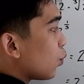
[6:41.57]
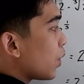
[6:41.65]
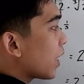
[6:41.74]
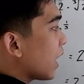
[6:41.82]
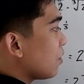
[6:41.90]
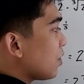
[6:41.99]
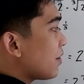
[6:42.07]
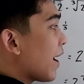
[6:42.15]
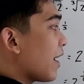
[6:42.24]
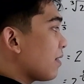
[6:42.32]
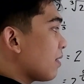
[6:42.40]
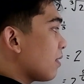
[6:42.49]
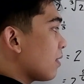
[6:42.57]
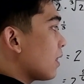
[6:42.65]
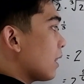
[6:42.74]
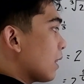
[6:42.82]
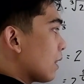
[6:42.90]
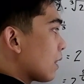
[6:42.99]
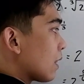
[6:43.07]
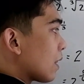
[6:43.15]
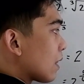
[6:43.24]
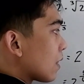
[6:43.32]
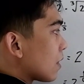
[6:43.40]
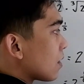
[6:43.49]
We can write
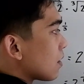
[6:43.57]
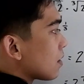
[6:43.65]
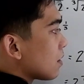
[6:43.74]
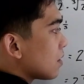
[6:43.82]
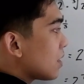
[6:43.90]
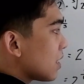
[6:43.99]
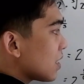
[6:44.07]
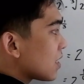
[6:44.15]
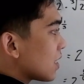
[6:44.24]
this